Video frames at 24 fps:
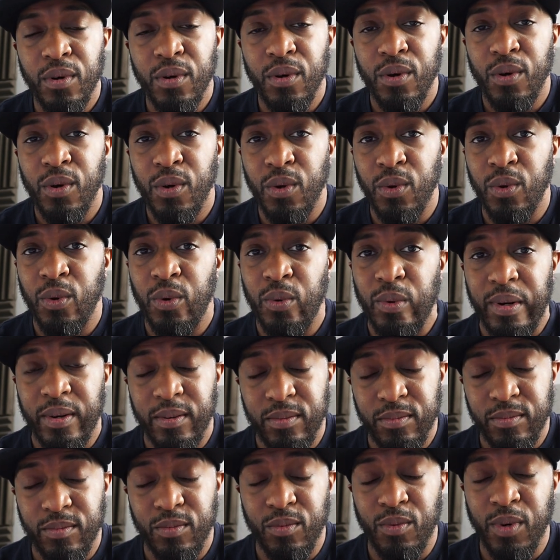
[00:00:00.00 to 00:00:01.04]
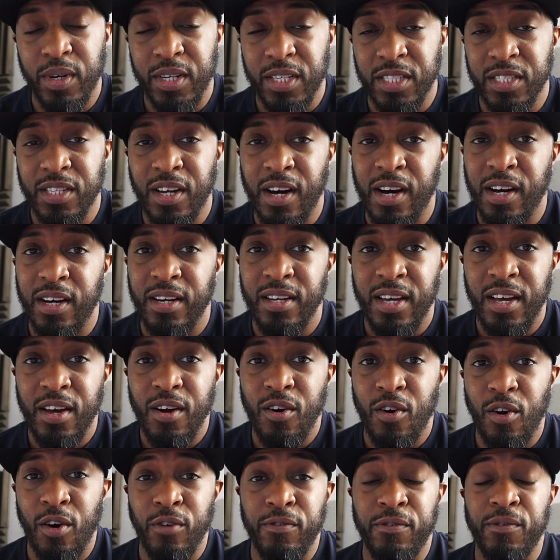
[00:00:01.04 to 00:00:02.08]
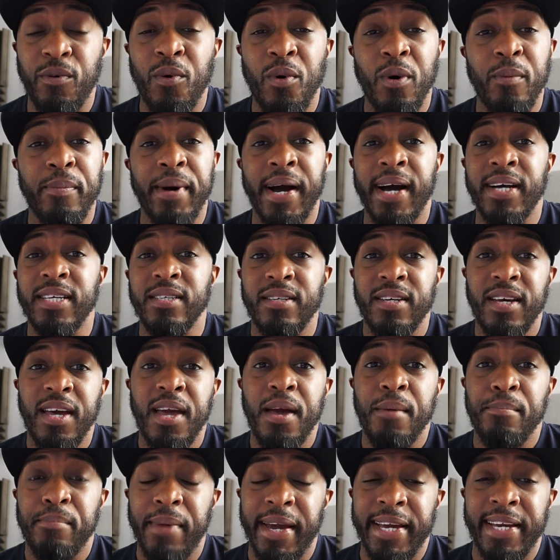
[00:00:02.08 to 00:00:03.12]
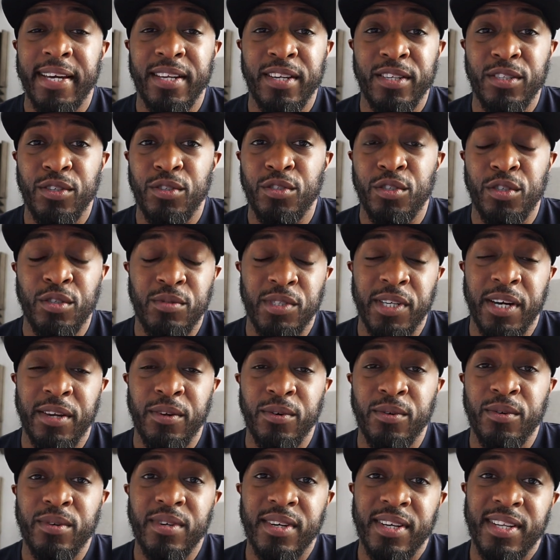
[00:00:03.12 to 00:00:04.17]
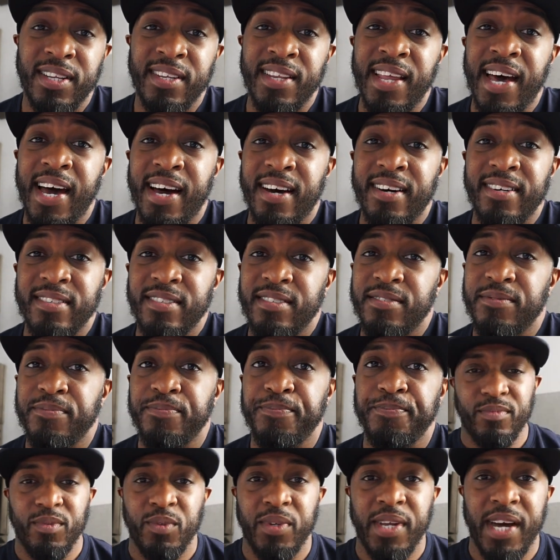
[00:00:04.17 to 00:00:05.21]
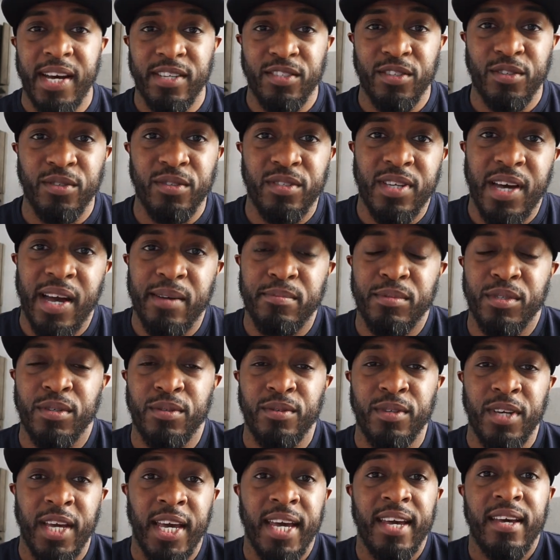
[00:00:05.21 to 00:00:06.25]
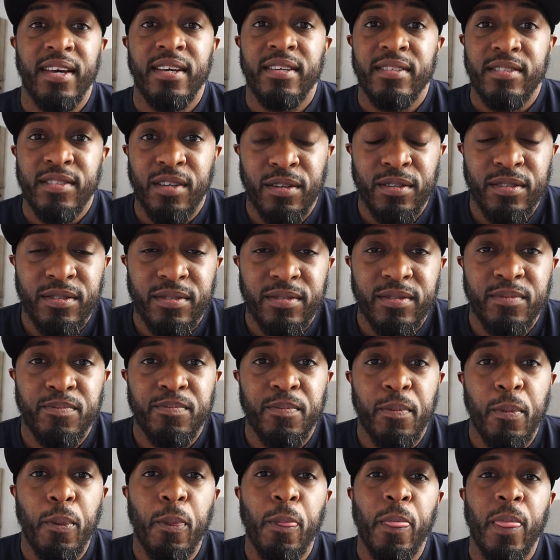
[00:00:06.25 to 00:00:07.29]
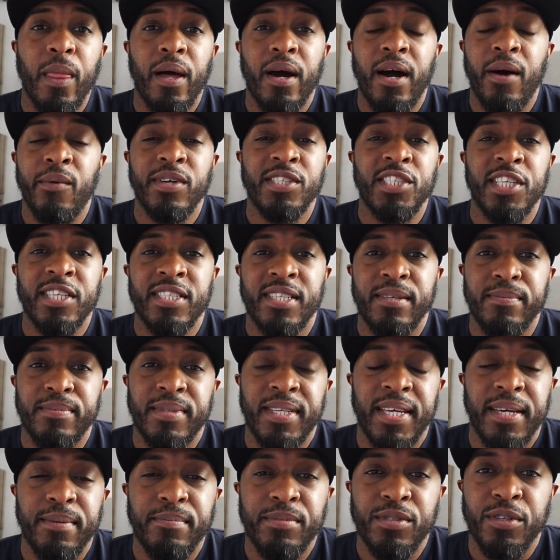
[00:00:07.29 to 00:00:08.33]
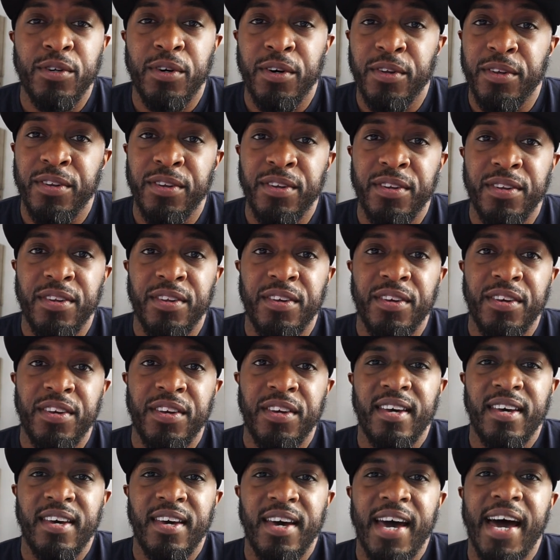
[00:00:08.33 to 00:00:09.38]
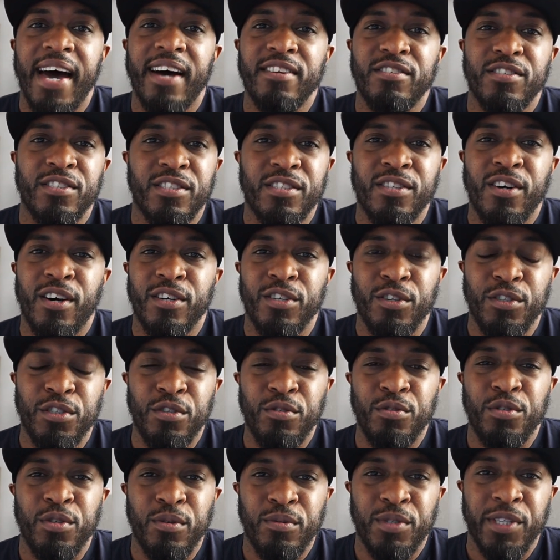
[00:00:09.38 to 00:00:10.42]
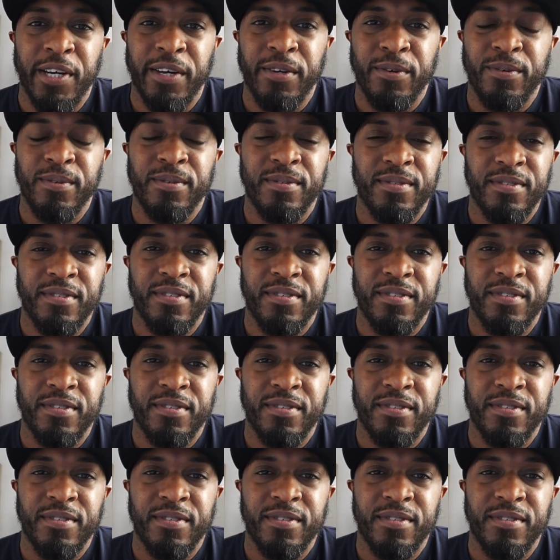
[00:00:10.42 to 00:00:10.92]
who want to start or have thought about making a YouTube channel, and now, well, now's a good time to. So I want to share some tips on how to start your YouTube channel